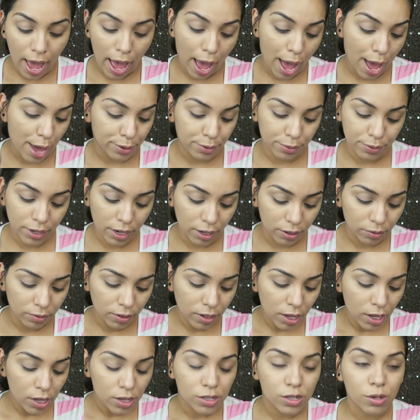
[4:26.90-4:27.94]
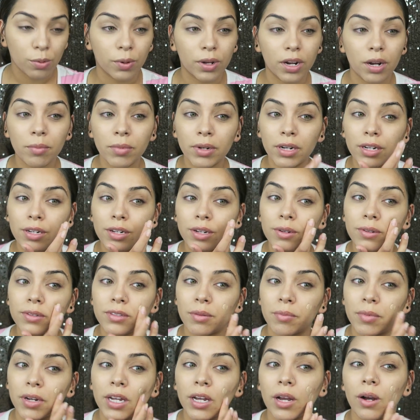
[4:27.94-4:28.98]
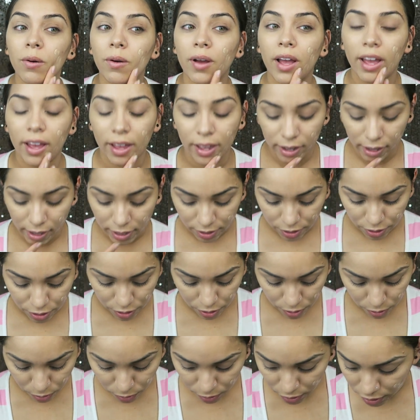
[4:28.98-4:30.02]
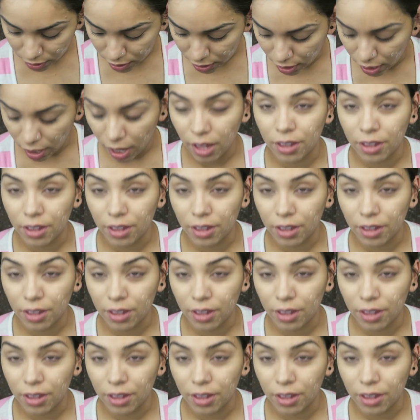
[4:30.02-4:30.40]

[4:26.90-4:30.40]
I don't know. So what I'm gonna do is I'm gonna go ahead and do the